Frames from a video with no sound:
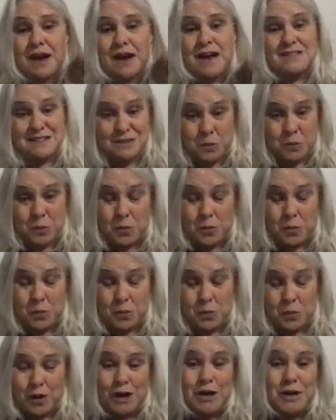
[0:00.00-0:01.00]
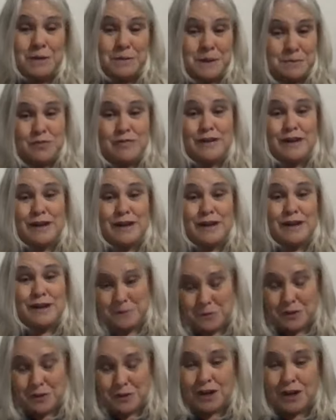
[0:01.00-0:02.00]
practice, we're going to be
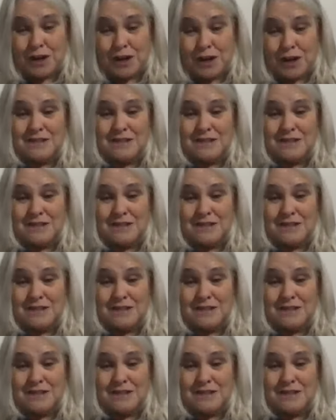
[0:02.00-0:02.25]
moving.